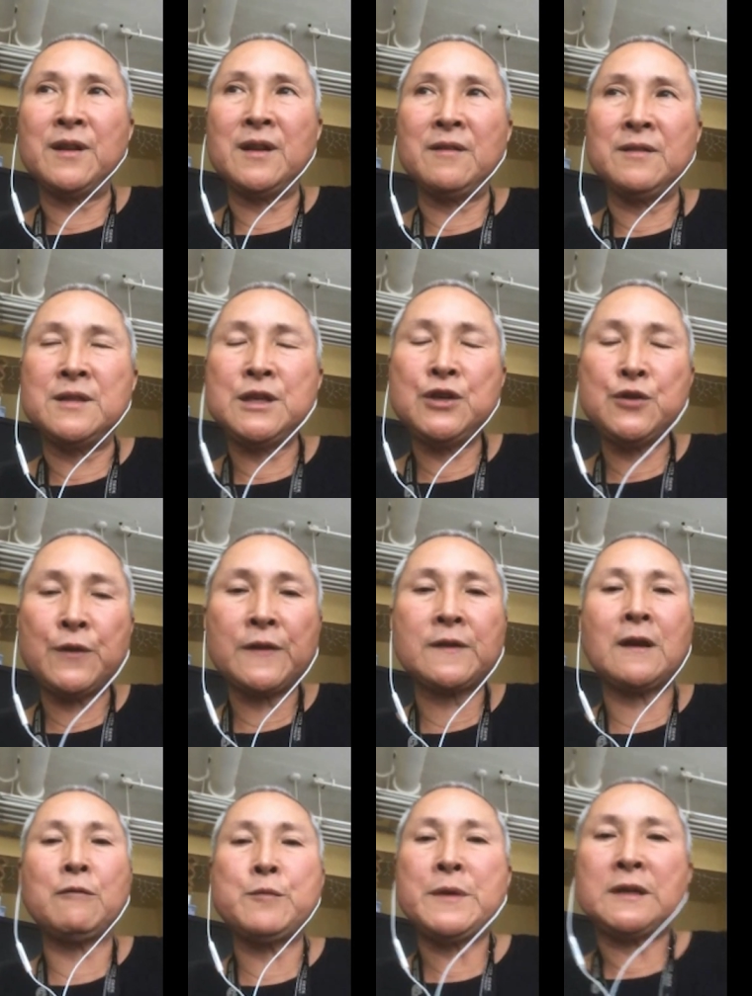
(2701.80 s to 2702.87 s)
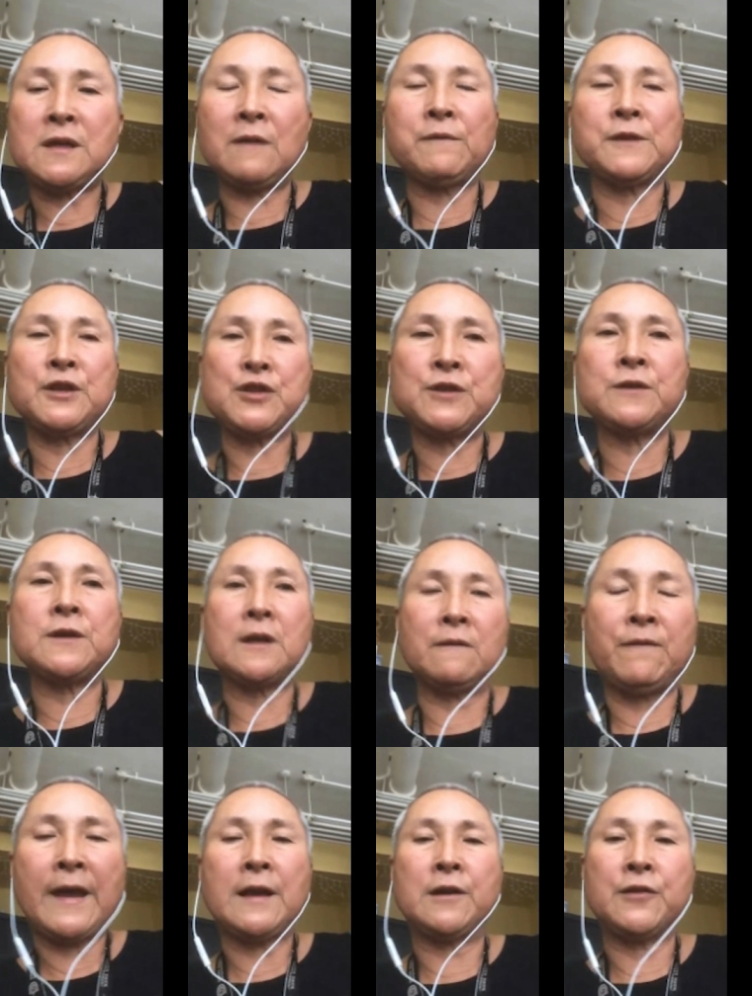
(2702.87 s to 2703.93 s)
the U.S. government definitely took
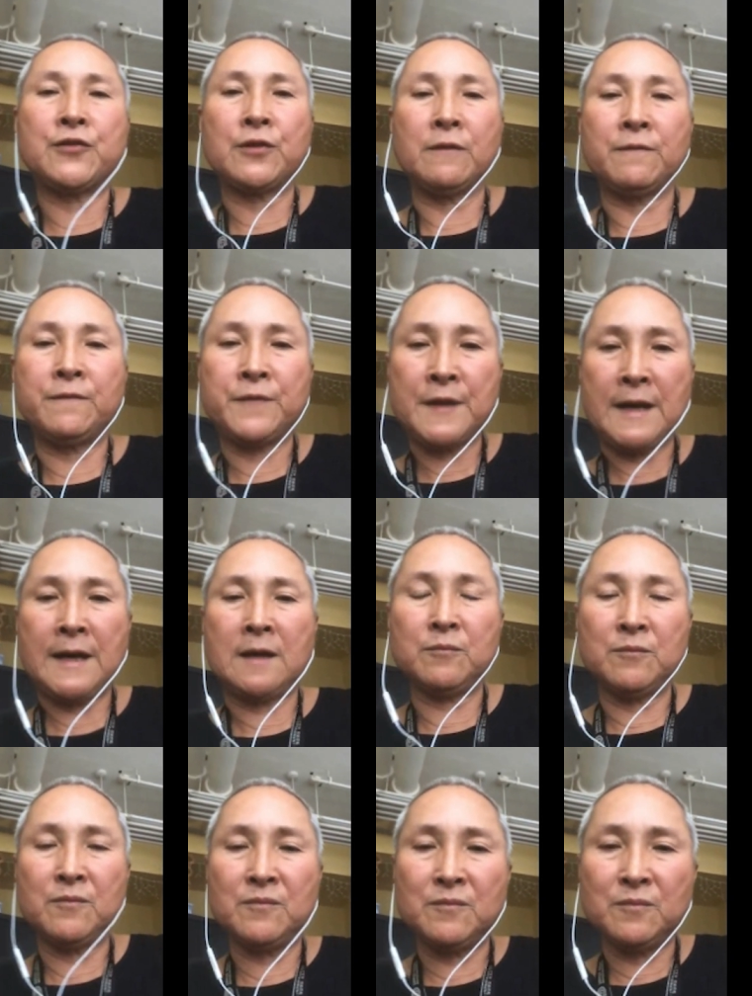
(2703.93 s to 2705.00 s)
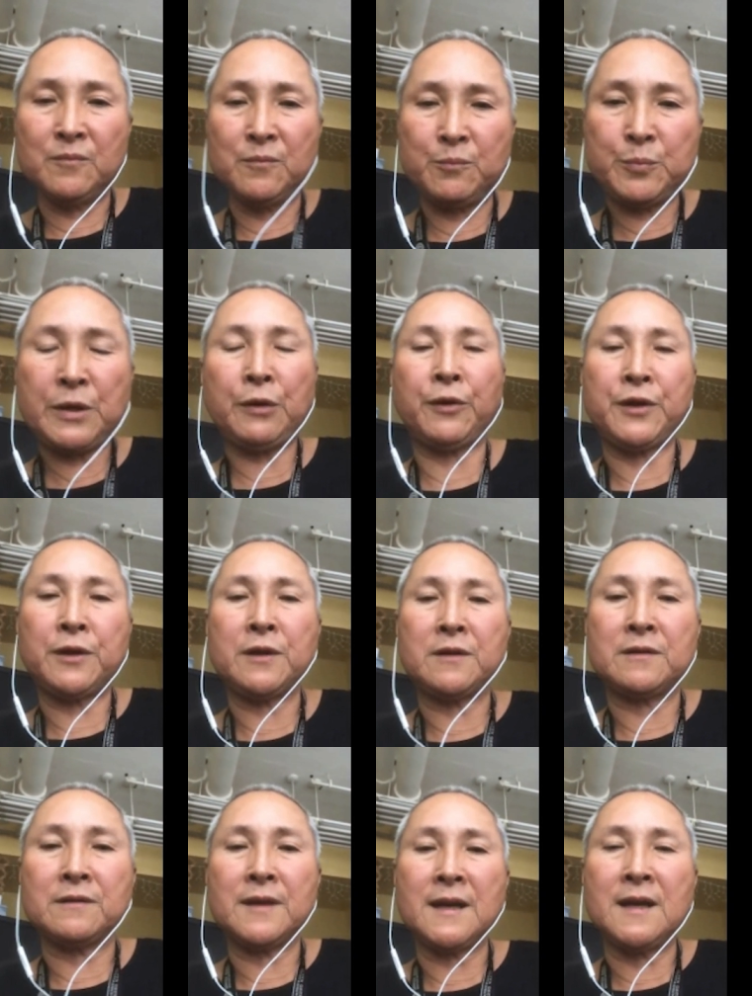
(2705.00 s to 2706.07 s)
advantage of that
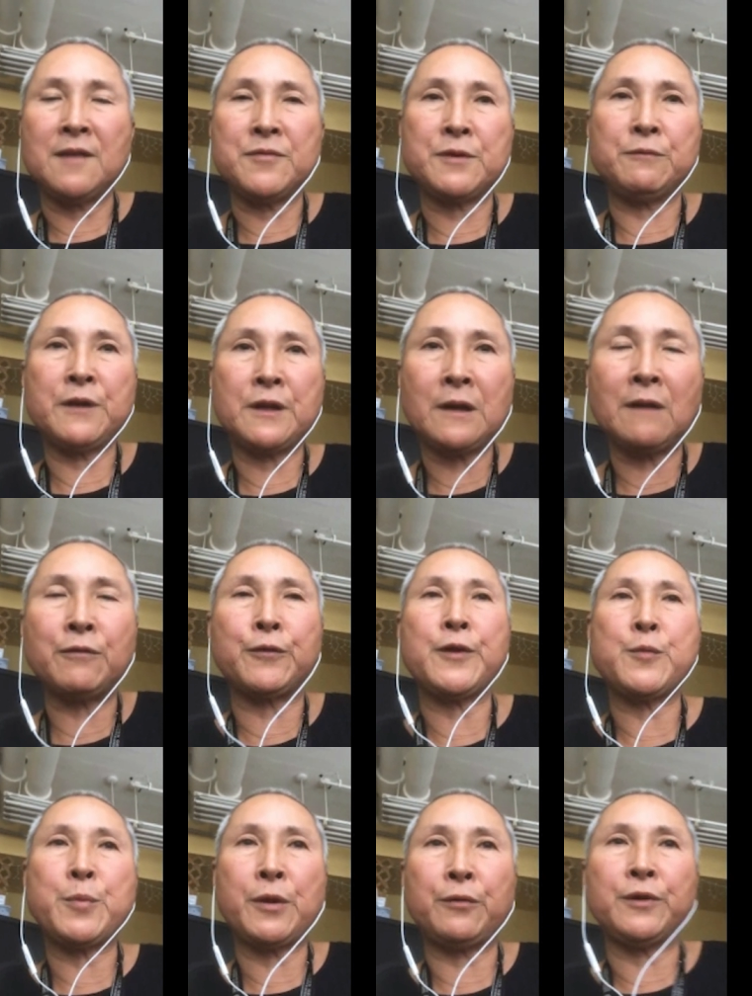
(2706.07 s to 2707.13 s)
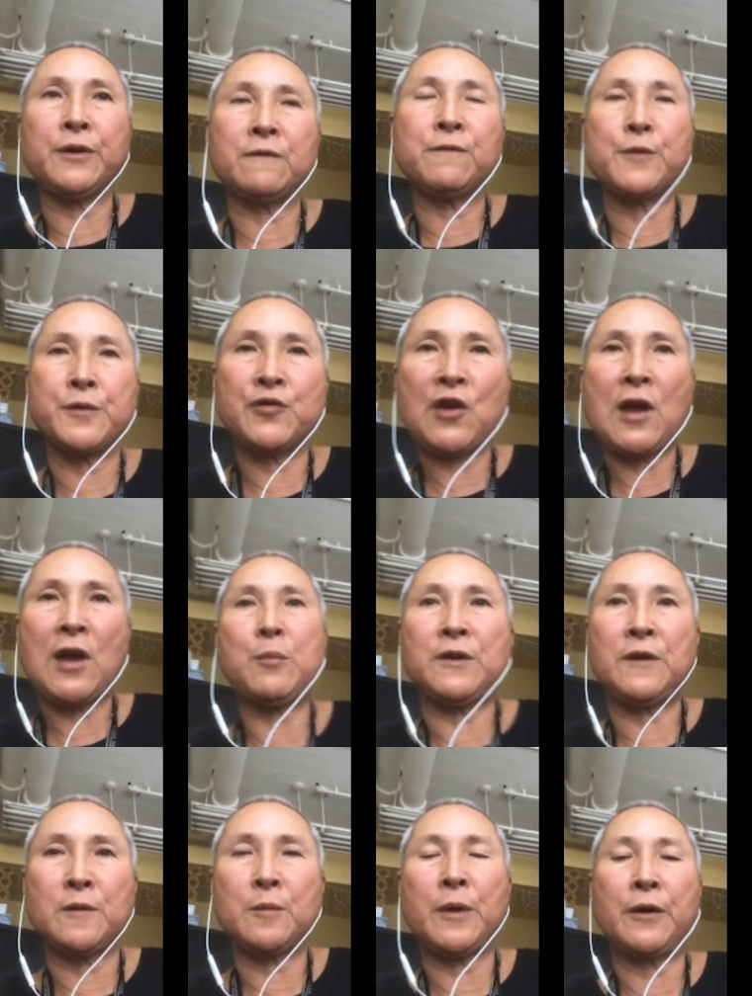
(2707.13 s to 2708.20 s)
period and the recovery period for the
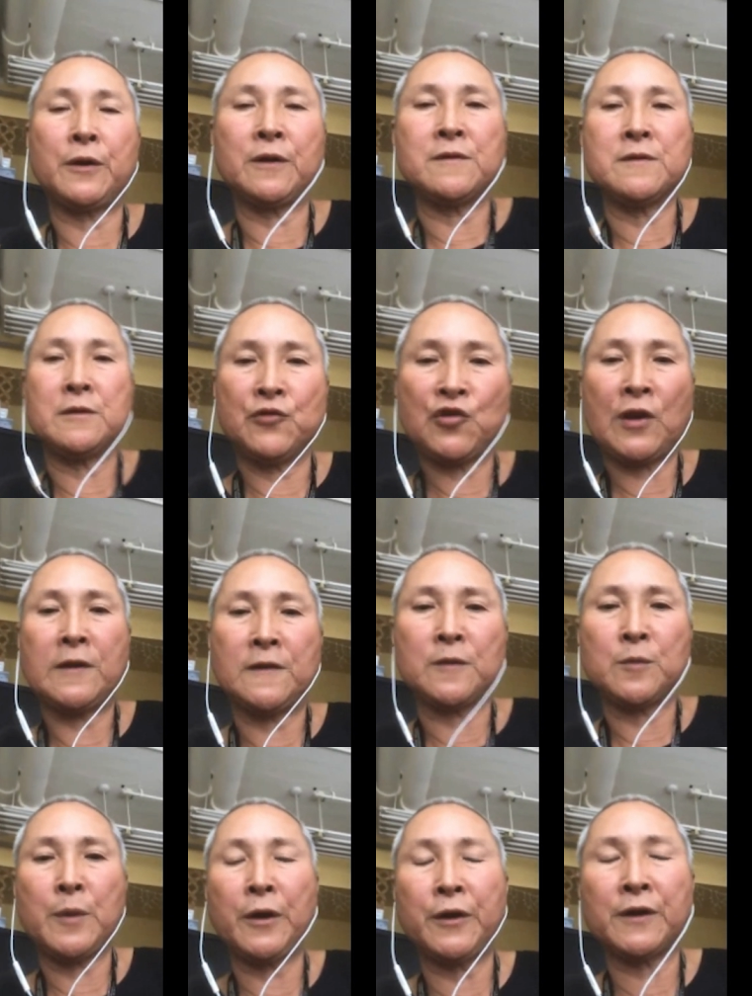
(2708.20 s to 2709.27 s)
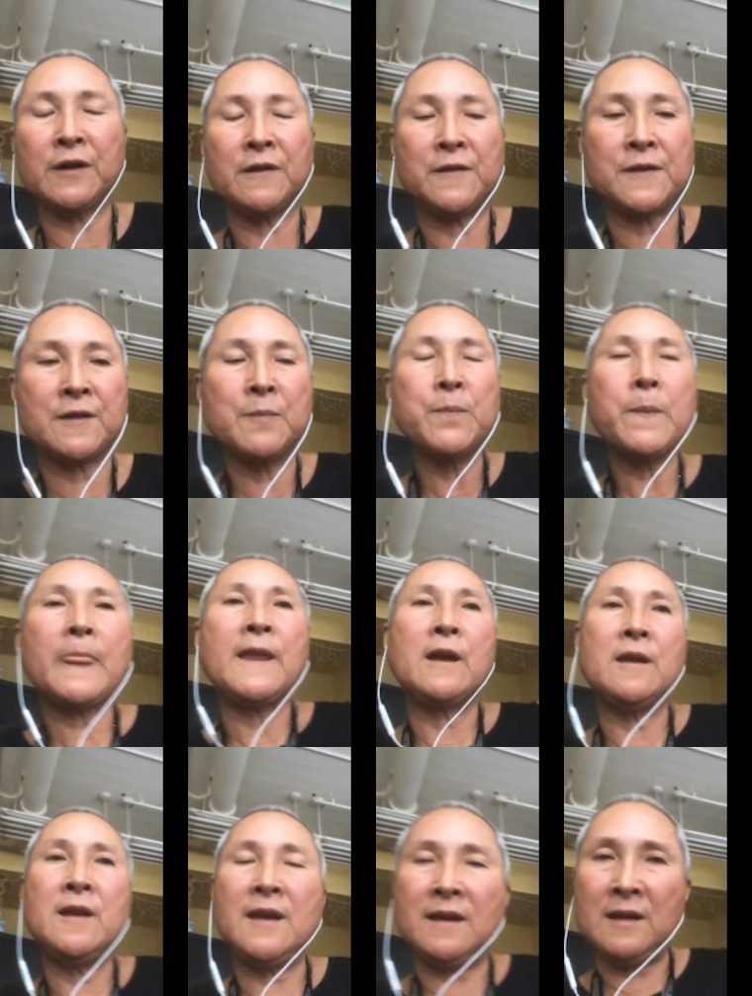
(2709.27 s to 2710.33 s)
Japanese Americans and Chinese Americans
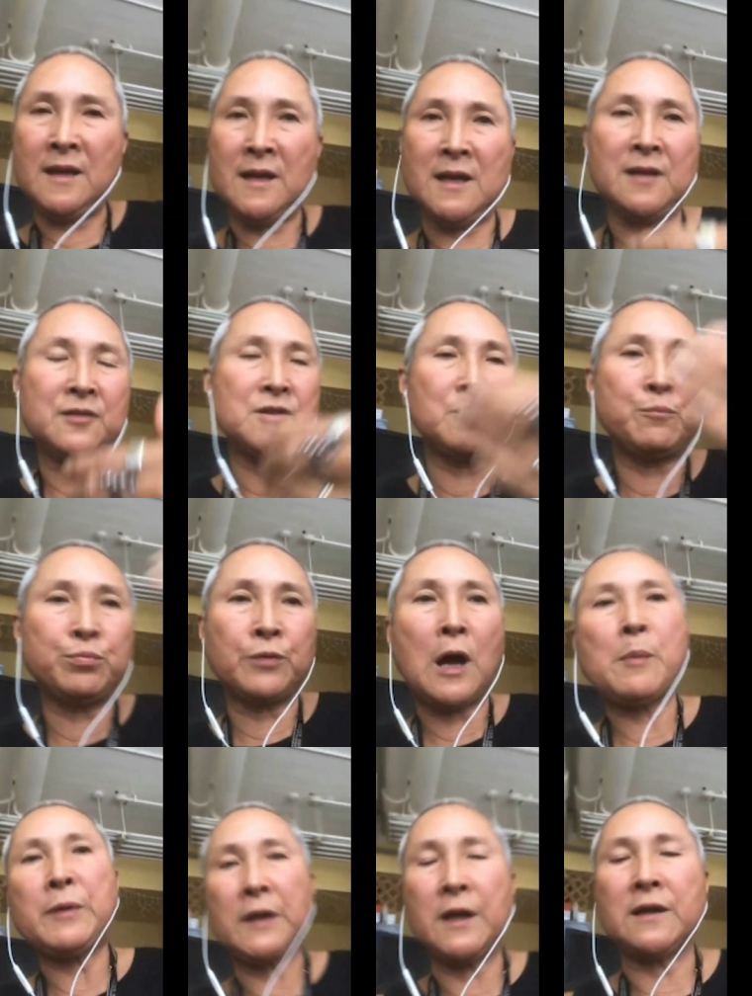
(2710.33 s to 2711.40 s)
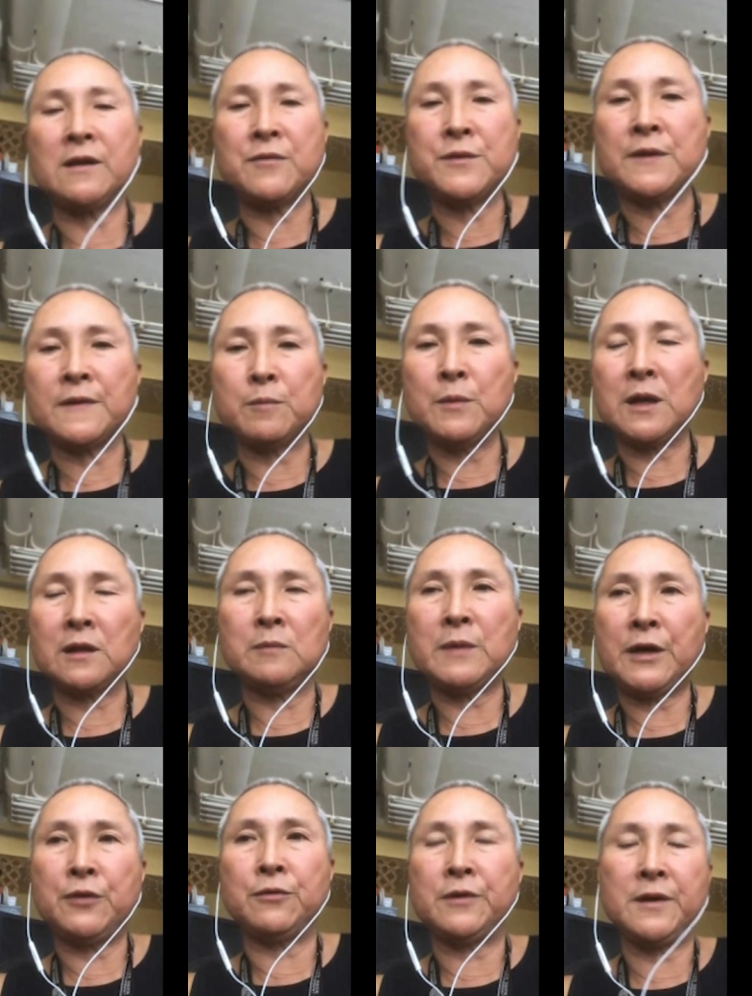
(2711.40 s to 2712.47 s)
and propagated this model
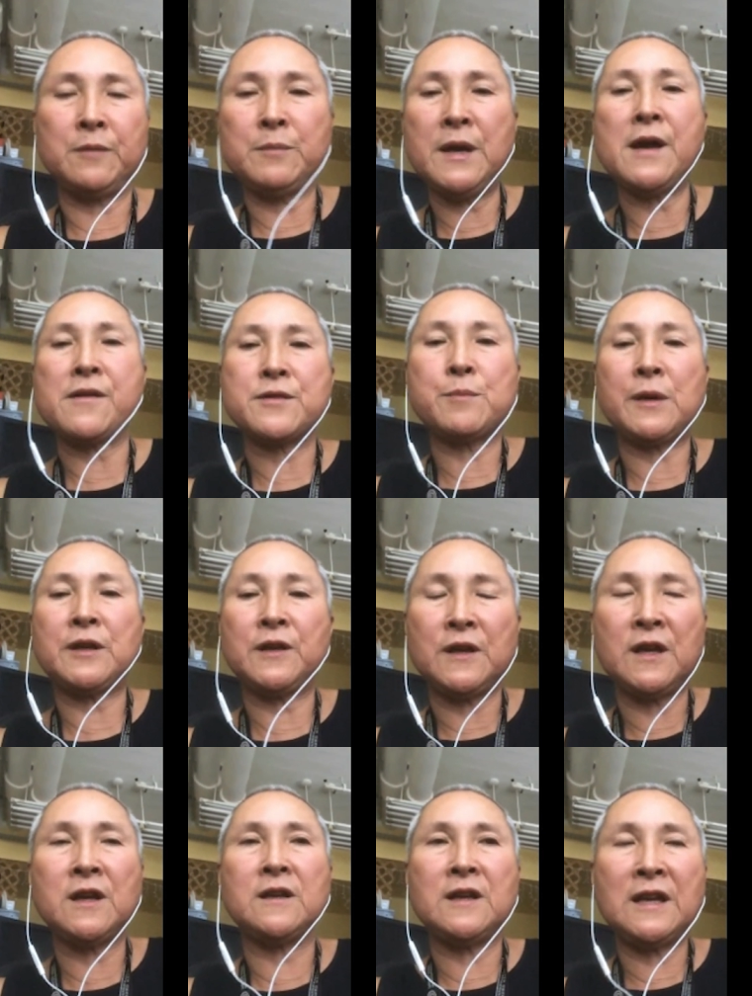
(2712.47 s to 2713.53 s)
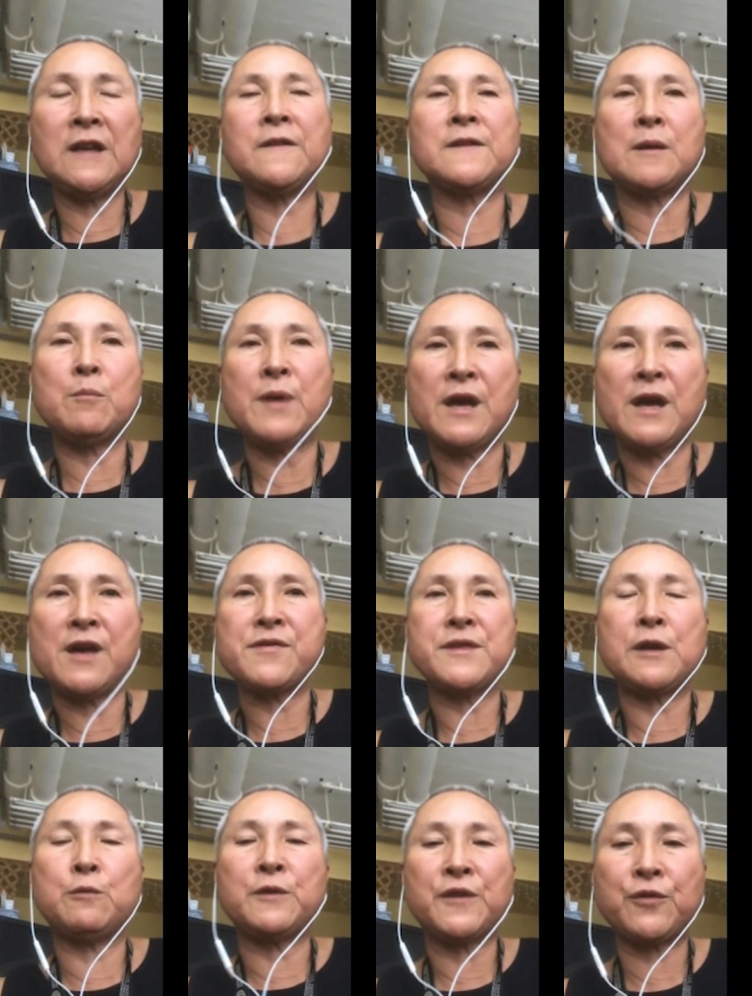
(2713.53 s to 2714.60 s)
minority myth. But it is a myth.
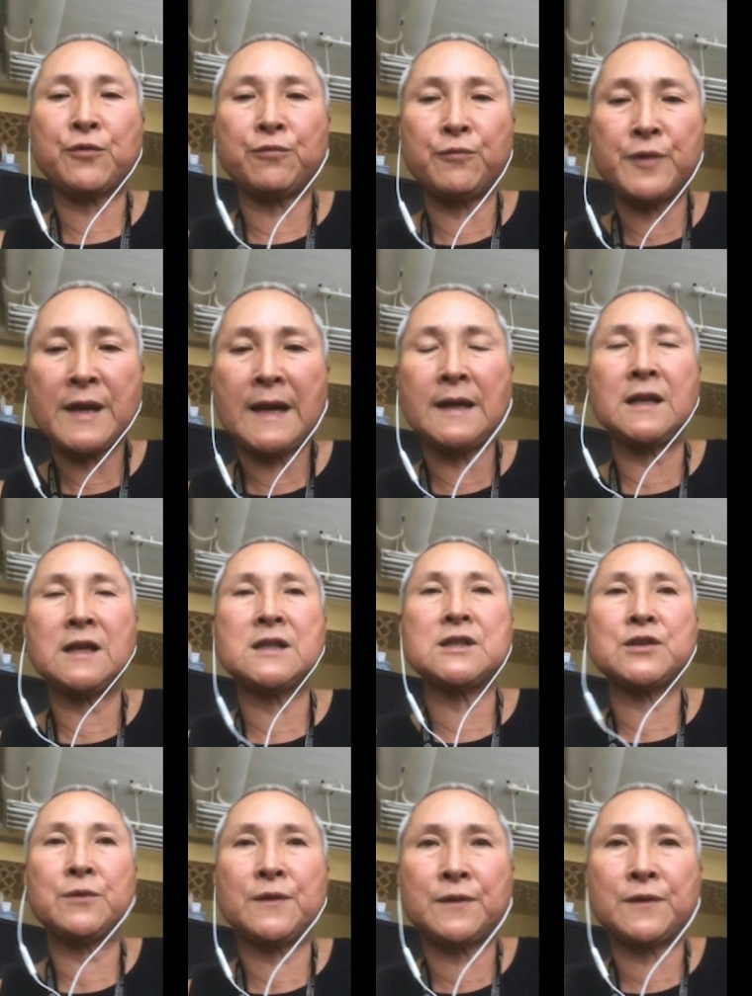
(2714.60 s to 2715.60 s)
It was created to